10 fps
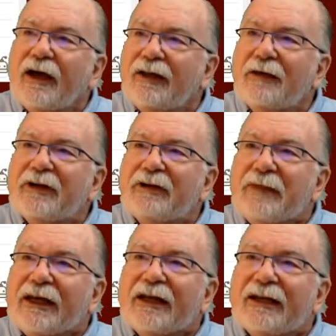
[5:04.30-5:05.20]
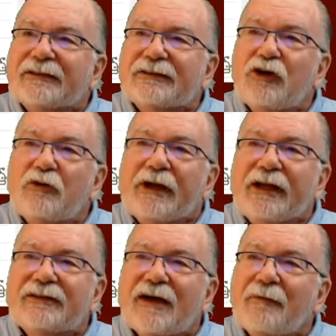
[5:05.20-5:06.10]
unlimited meetings, no
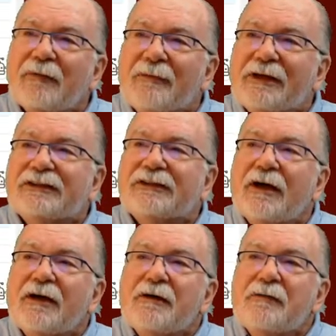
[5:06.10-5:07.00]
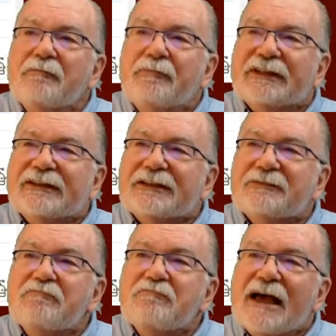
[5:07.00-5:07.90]
meeting time limits, business
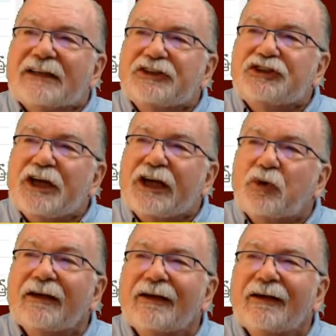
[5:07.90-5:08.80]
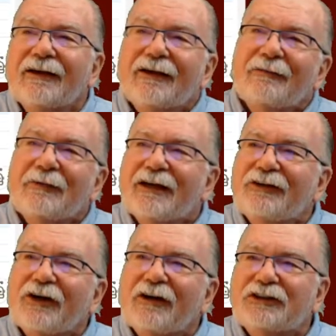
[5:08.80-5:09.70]
messaging. I'm not
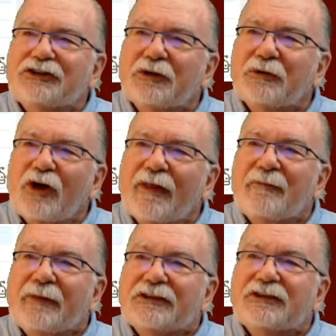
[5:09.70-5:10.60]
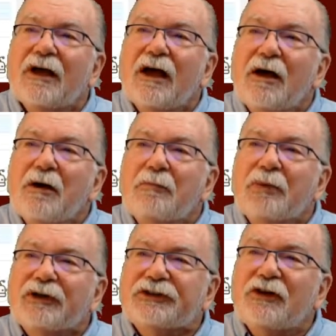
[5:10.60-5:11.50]
entirely sure what all that means.
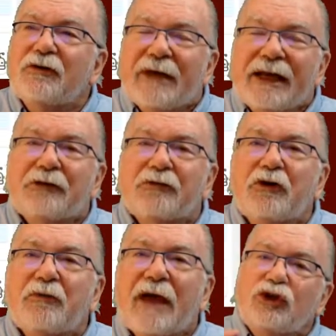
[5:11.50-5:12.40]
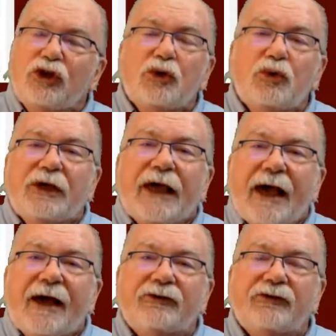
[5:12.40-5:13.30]
Personal meeting room, you
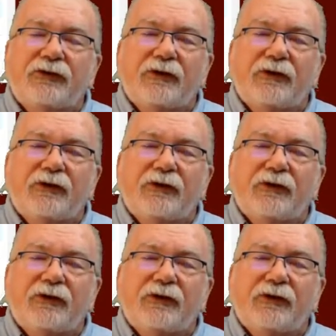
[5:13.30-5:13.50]
get